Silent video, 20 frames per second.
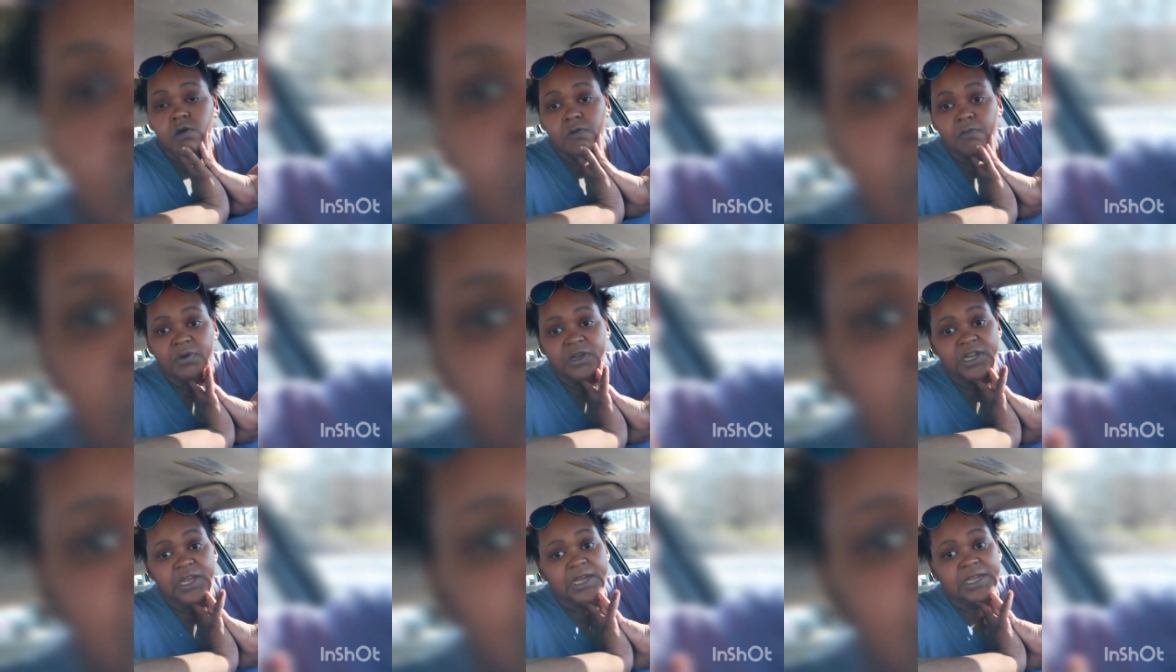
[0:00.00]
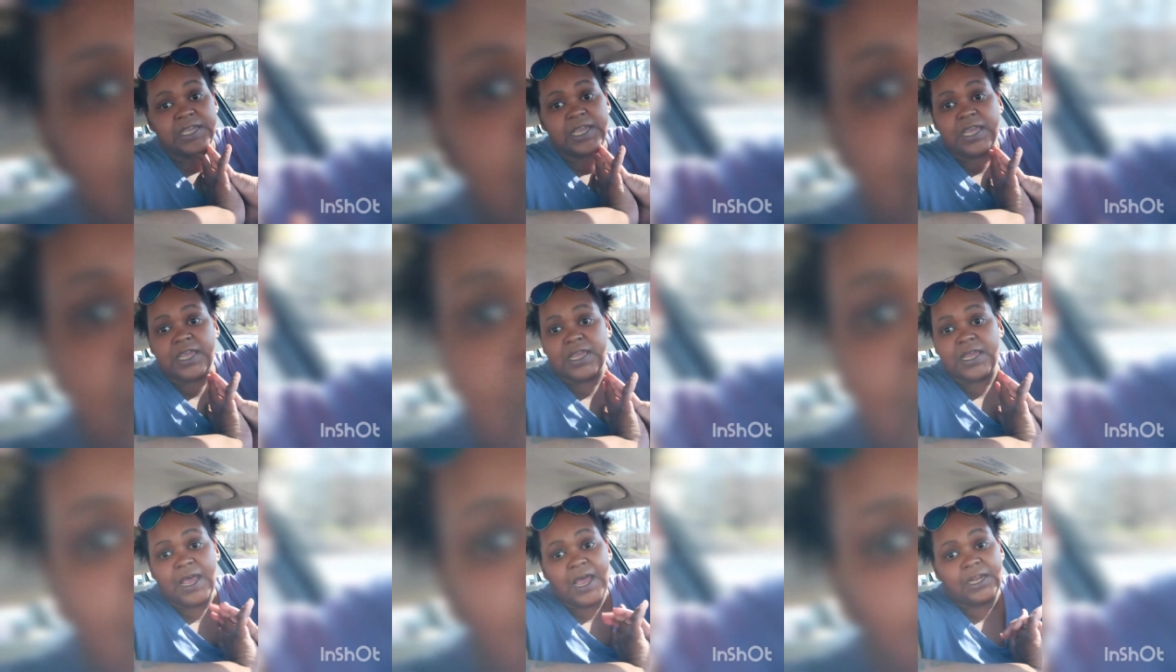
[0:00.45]
But I
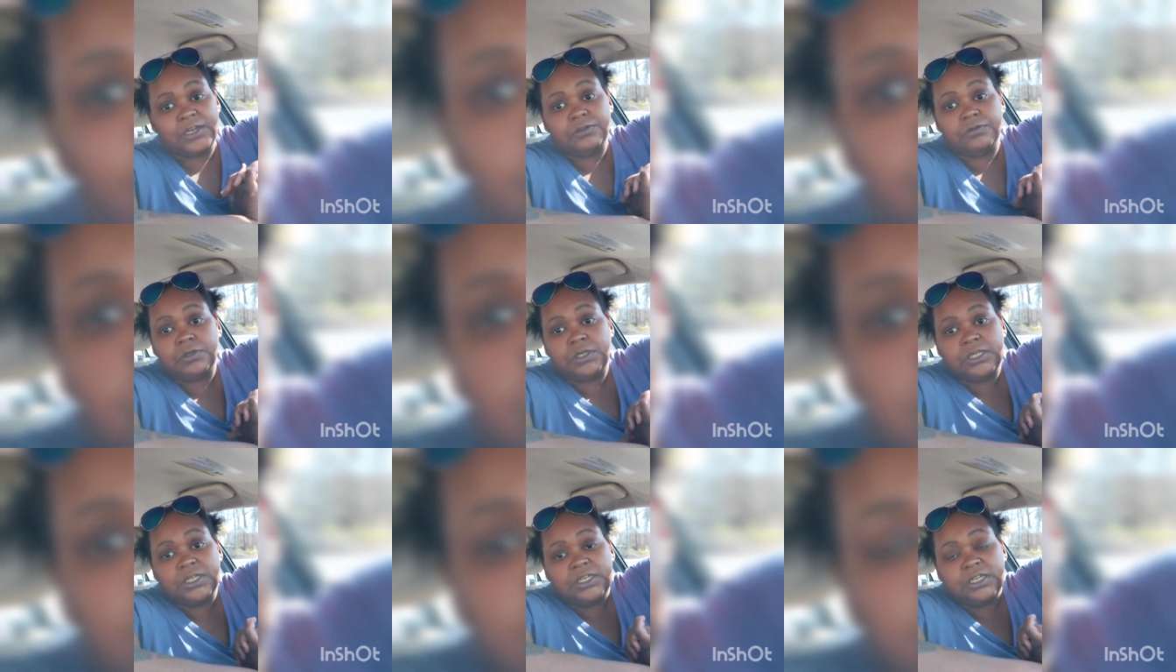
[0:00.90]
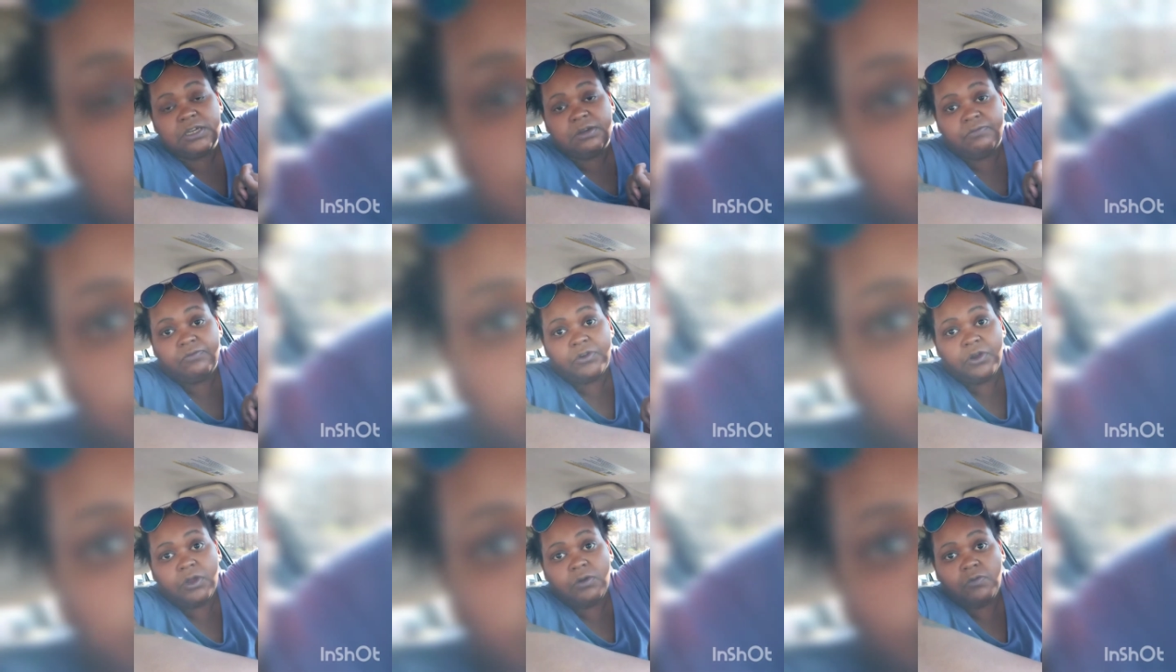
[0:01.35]
can, I do clean up
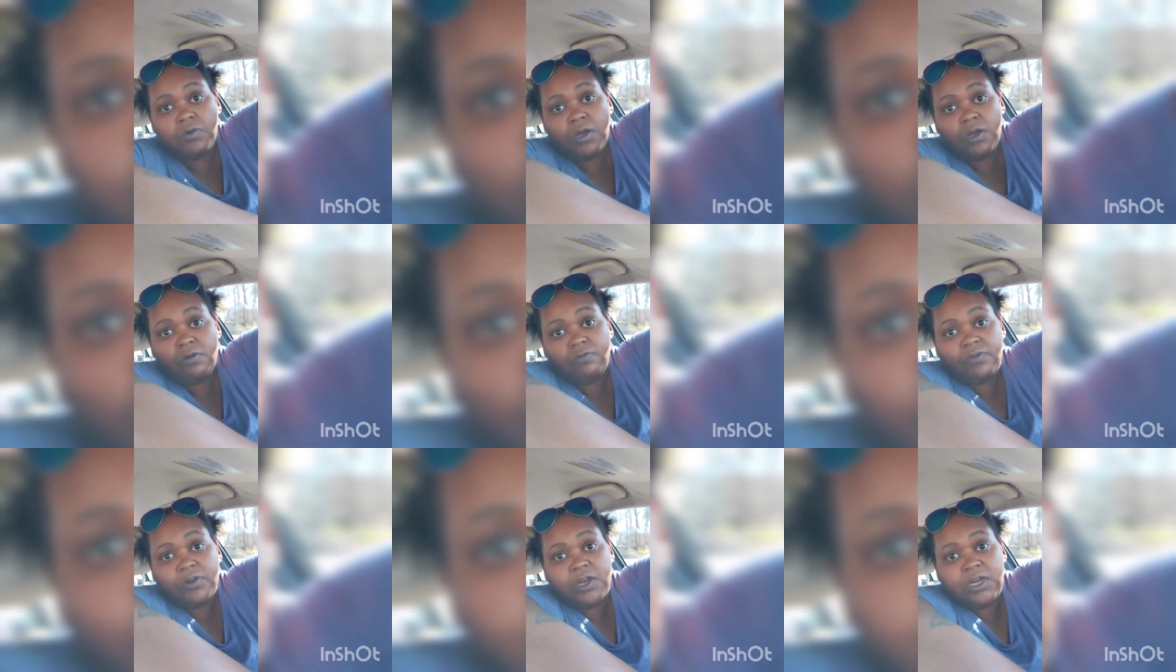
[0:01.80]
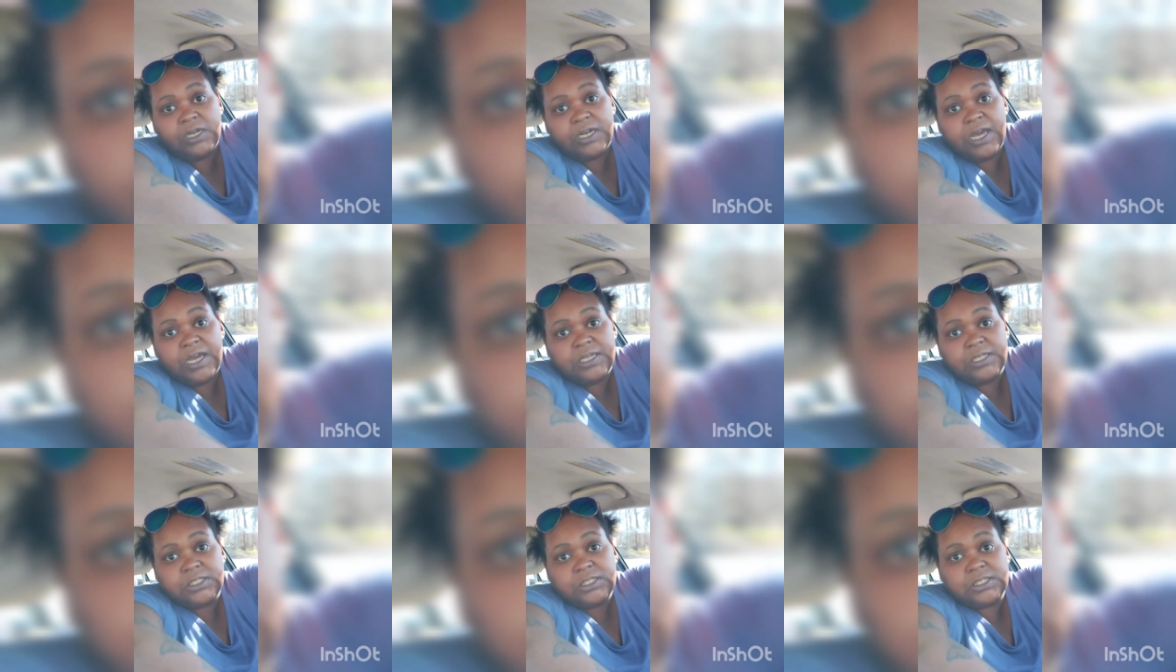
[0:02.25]
very well, very
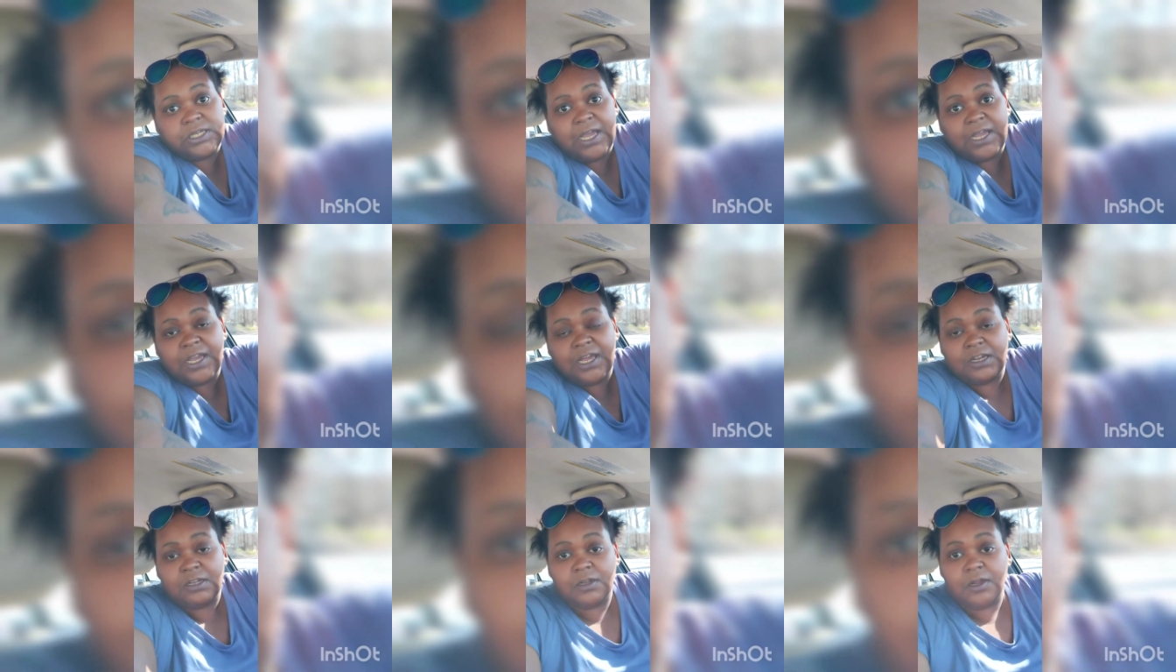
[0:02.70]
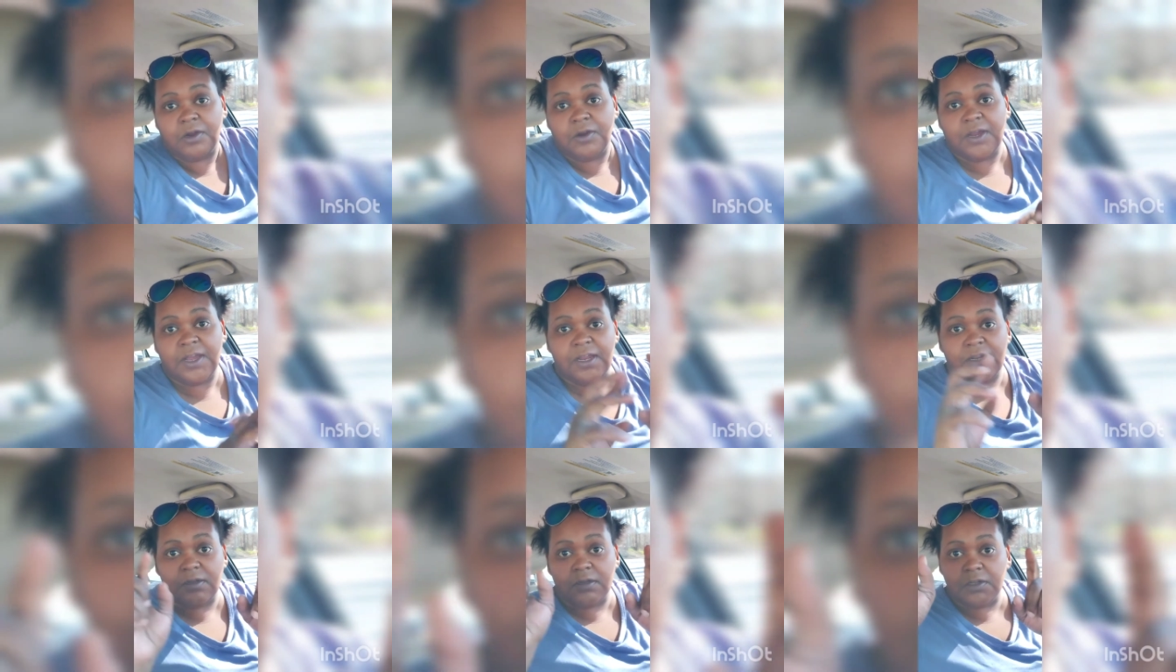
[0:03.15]
nice. I gotta learn
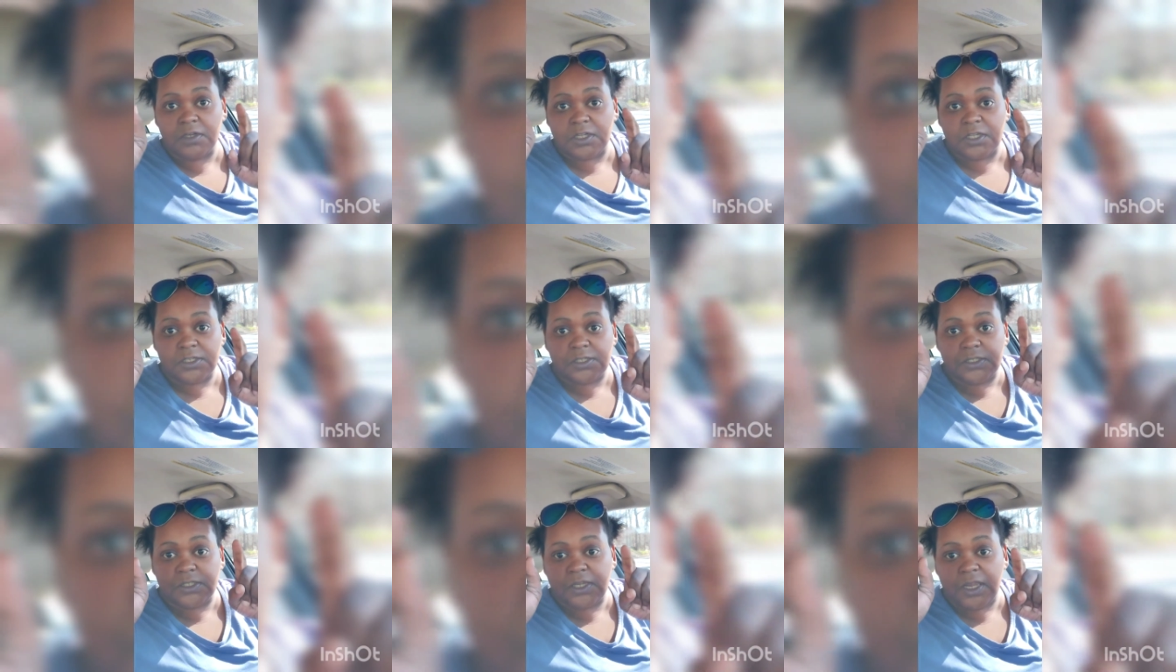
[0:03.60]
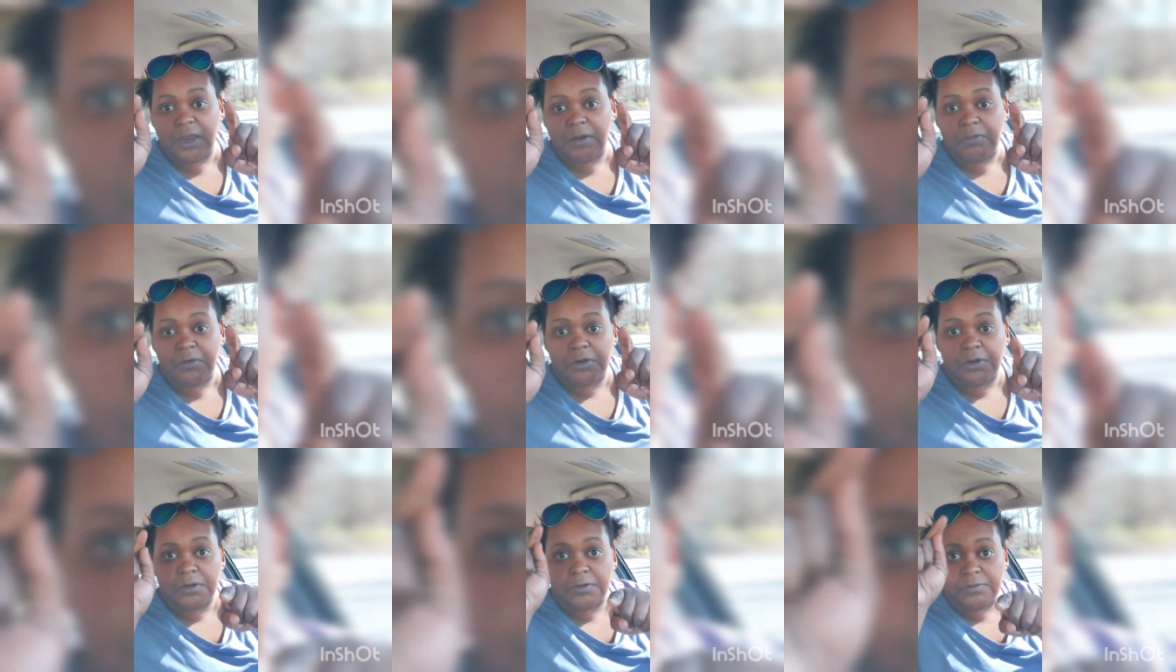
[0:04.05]
how to look at this
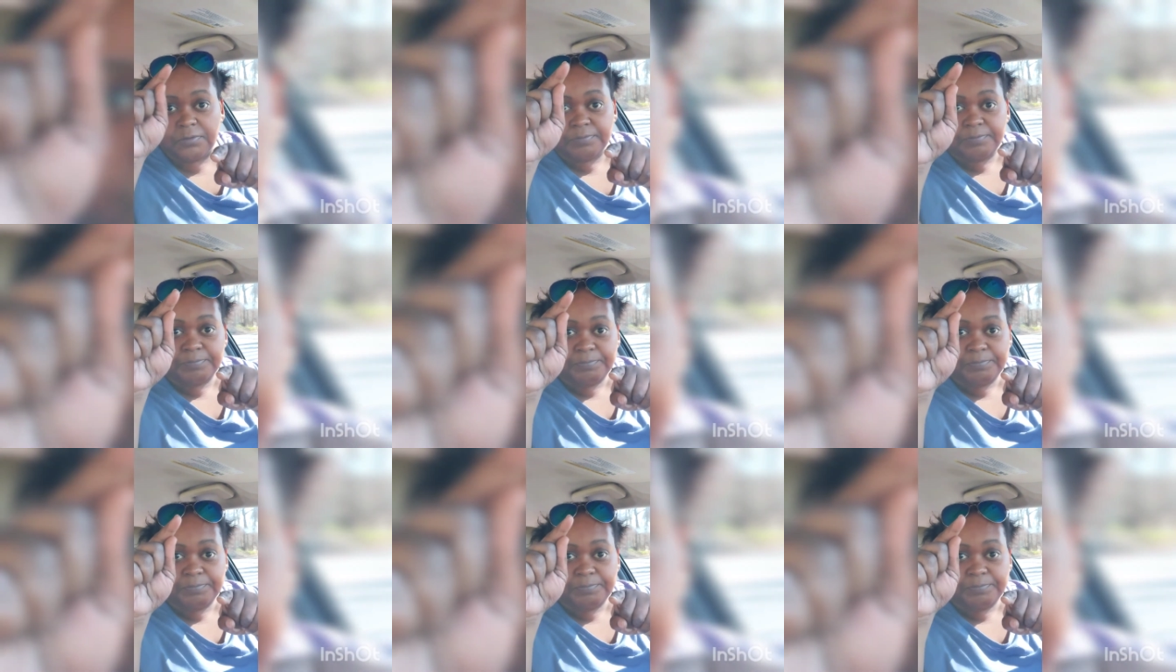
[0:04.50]
camera, though.